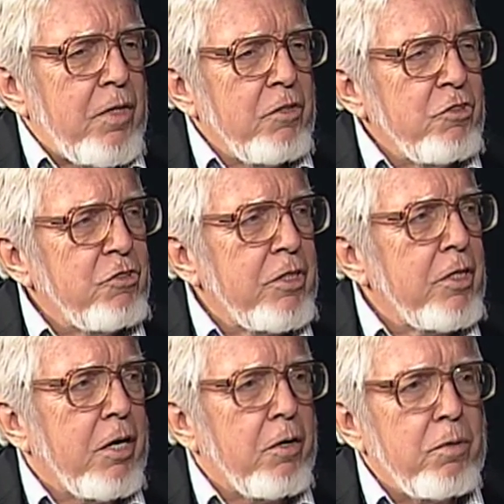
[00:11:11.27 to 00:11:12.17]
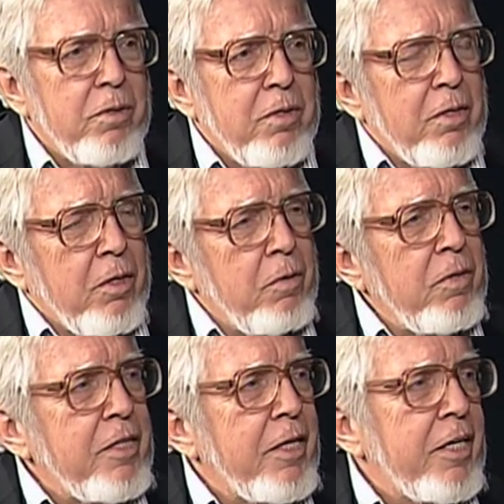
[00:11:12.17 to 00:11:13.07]
she said, no,
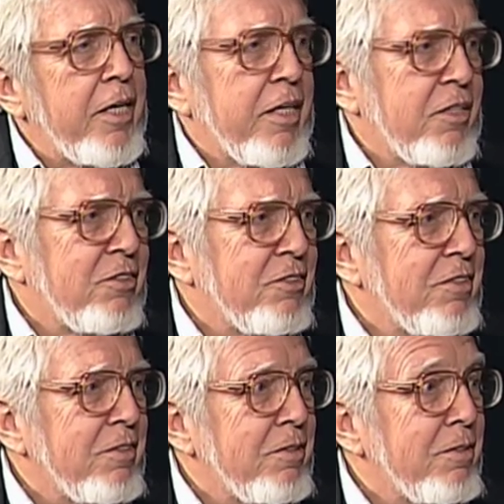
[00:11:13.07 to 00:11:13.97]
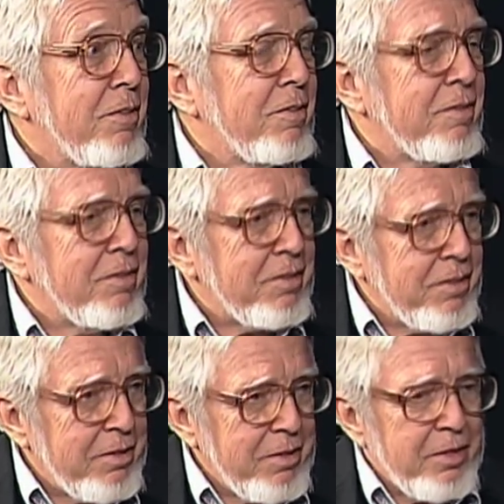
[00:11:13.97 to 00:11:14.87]
only the headaches.
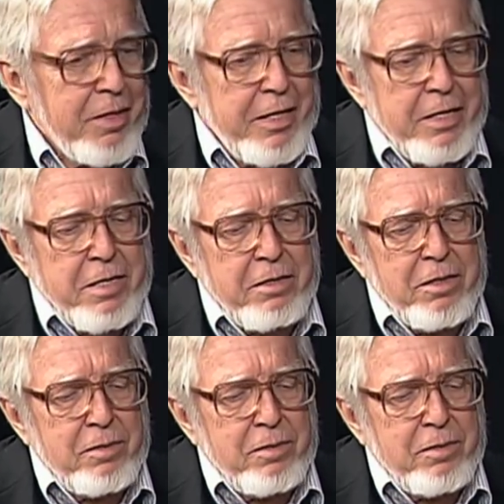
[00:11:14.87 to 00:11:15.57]
And